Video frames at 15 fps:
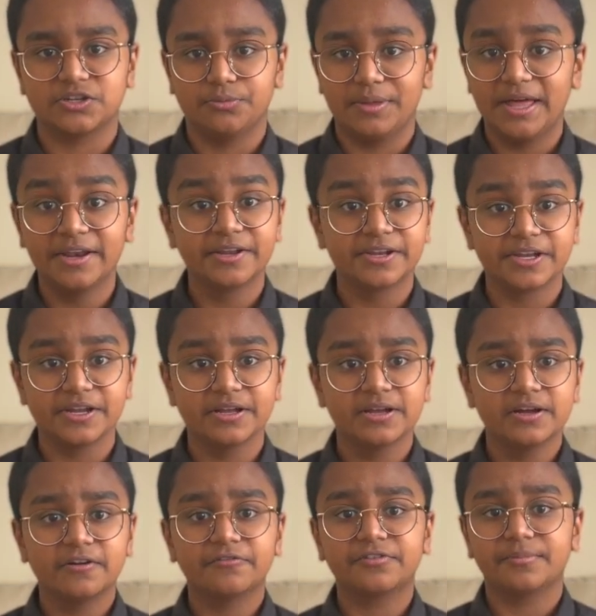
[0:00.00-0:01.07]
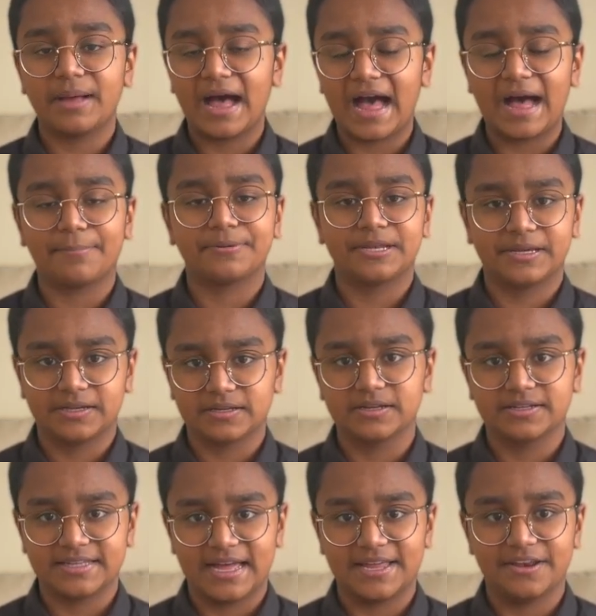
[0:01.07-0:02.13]
humanity from happening
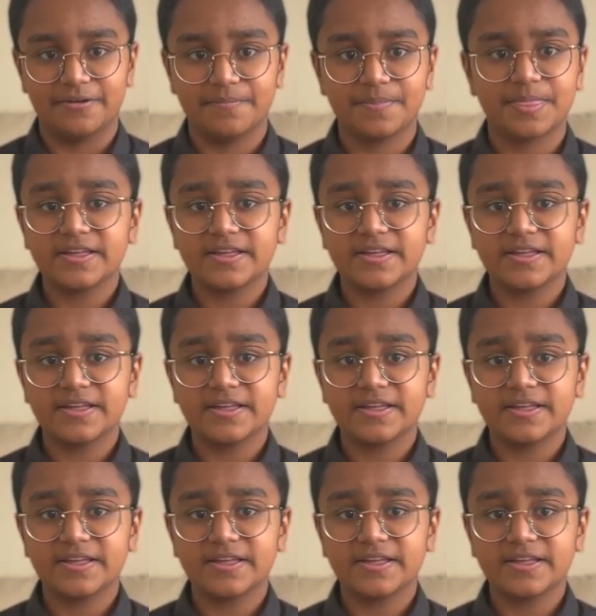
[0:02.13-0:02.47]
again.